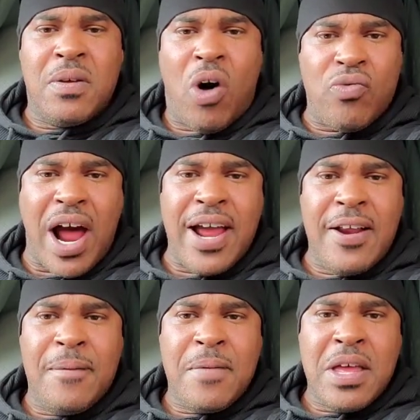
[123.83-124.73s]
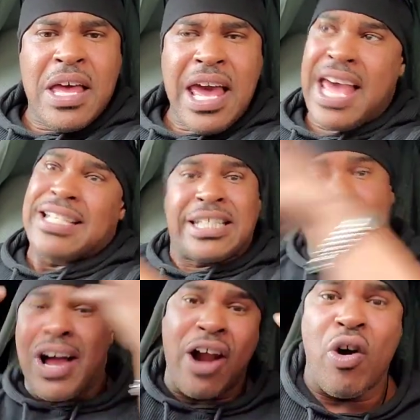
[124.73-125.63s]
Alright? And
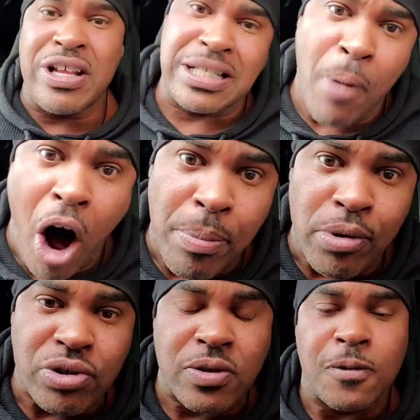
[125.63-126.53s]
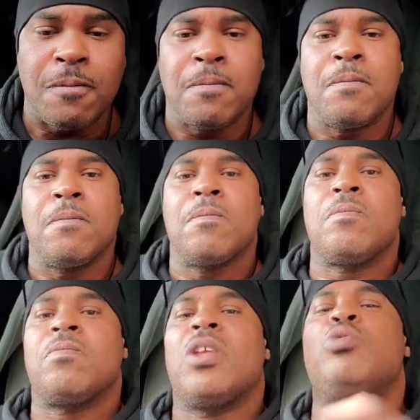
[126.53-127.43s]
still got all his marbles.
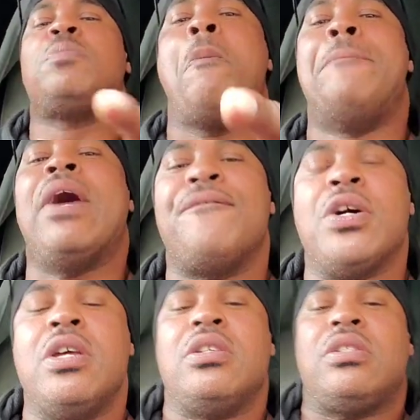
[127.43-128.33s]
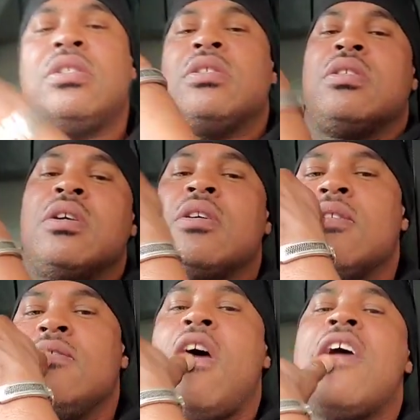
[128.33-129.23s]
He was built for this.
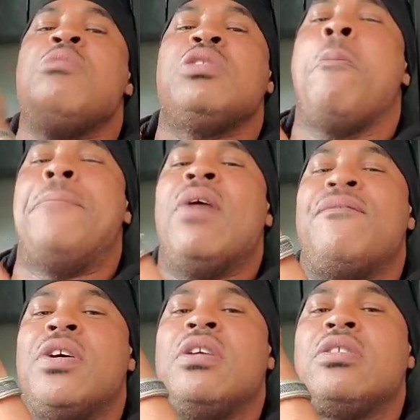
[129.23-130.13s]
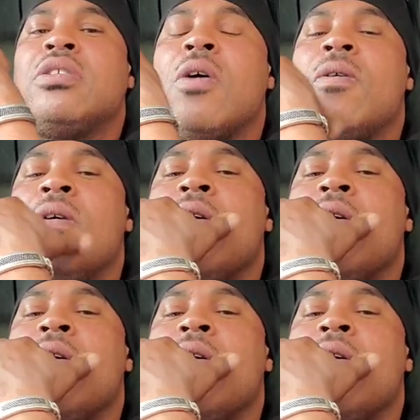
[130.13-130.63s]
Yeah, he was built for this, yo.